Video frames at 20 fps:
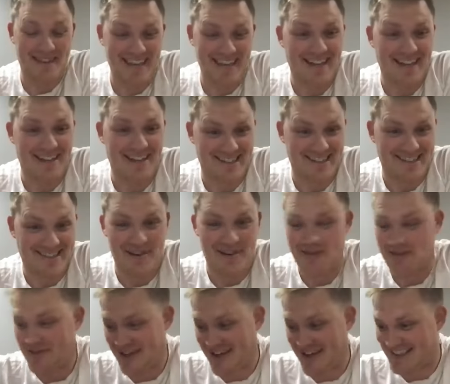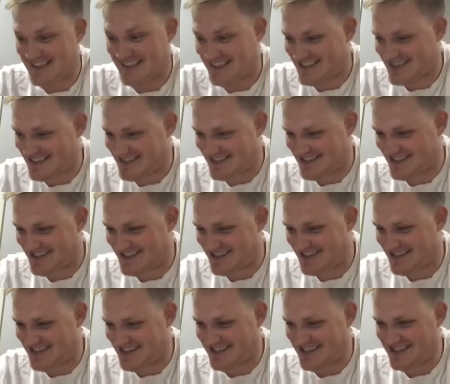killing the song, guys.
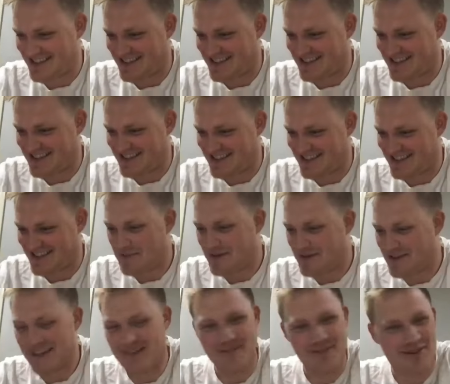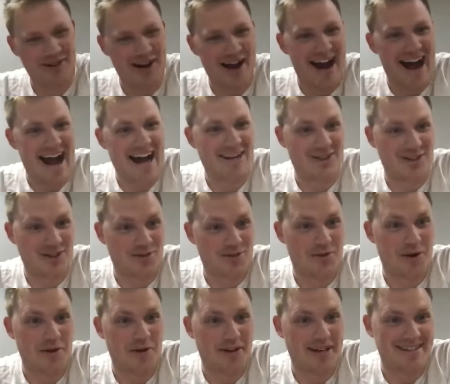And believe it or not, I just
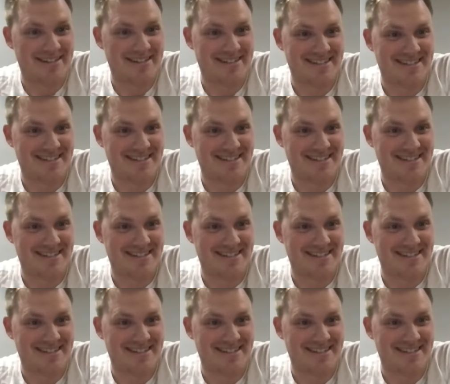wrote it.